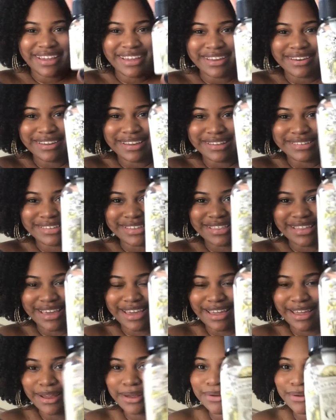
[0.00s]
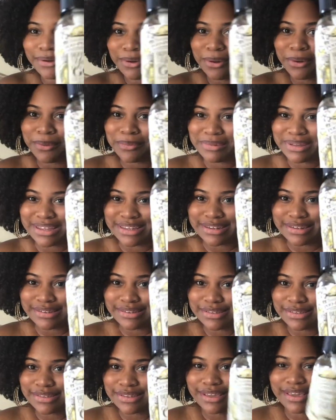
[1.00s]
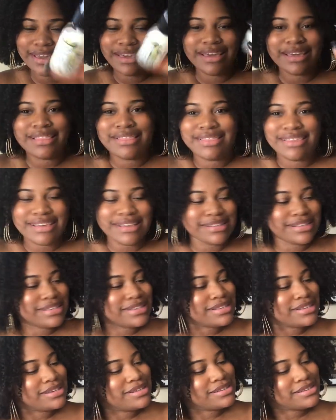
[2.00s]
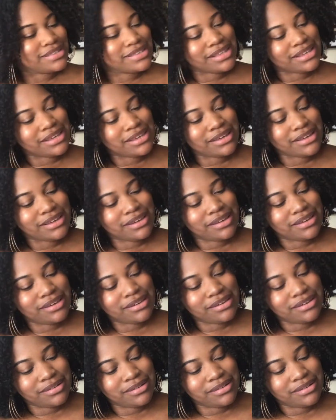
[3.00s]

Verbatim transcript: Can you guys see that? Oh my goodness. This is the,